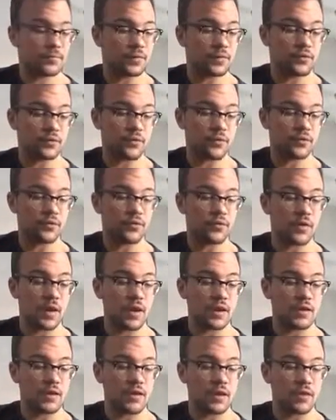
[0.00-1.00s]
the 1st
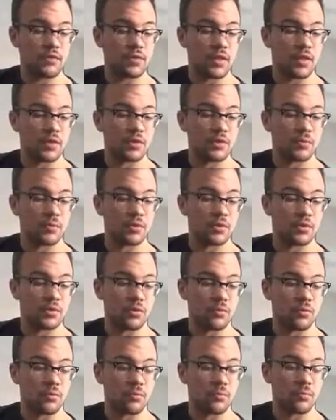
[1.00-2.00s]
fret, and then after that you're going to put
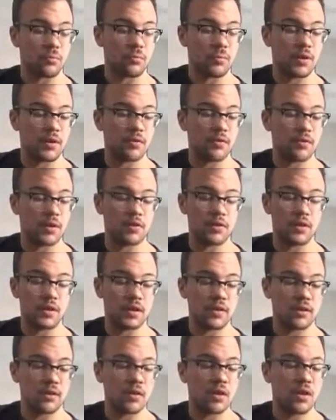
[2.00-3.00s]
your middle finger
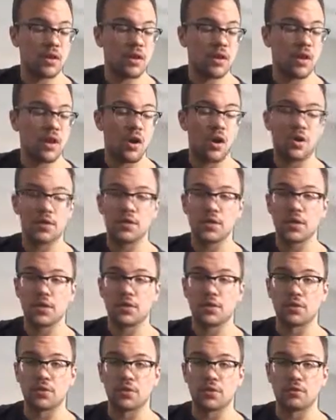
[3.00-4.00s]
here on the
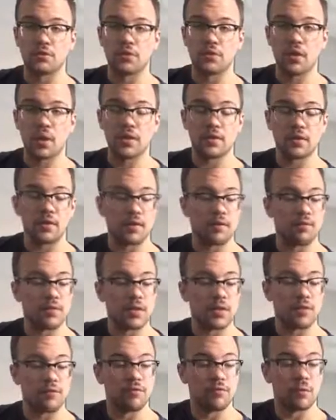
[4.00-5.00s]
3rd fret of
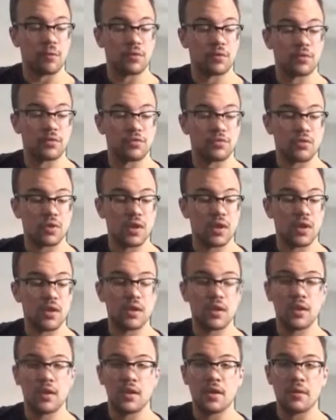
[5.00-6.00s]
the 4th
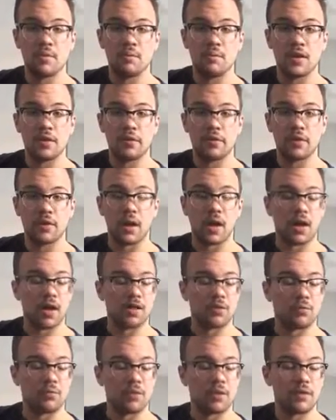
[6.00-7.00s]
string,
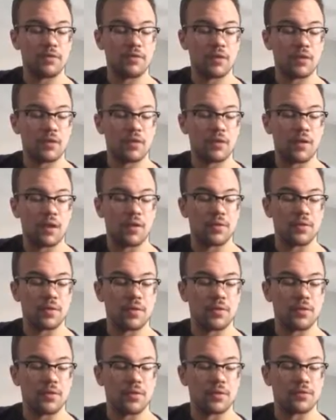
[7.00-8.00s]
ring finger on
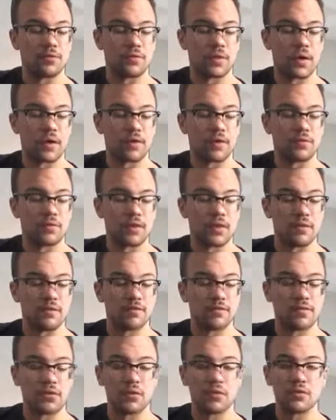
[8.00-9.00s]
the 3rd fret of the
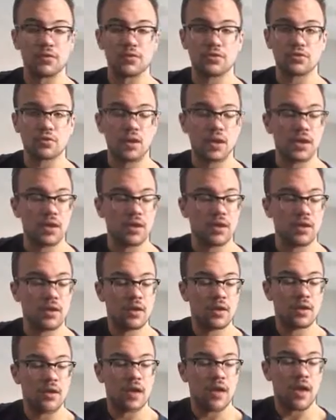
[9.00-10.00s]
3rd string,
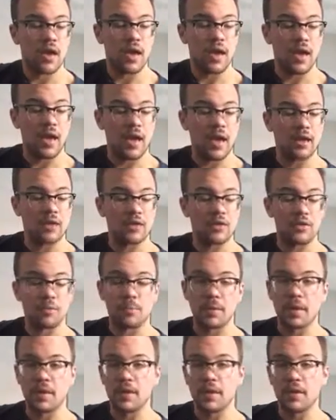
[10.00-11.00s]
and your
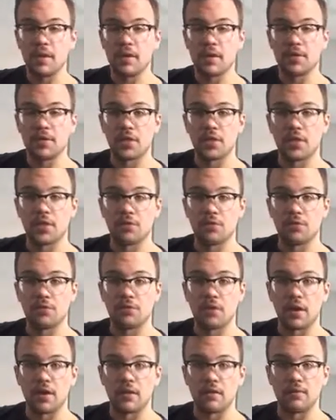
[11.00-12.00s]
pinky on the 3rd
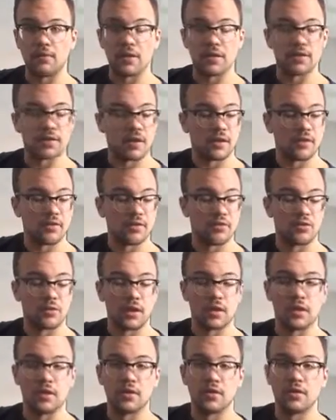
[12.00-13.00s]
fret of the 2nd
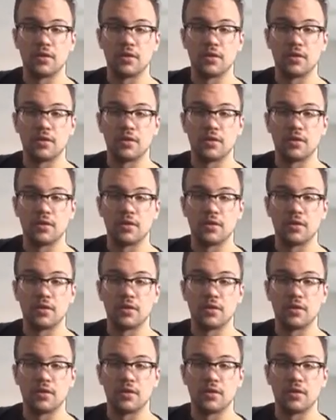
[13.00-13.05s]
string.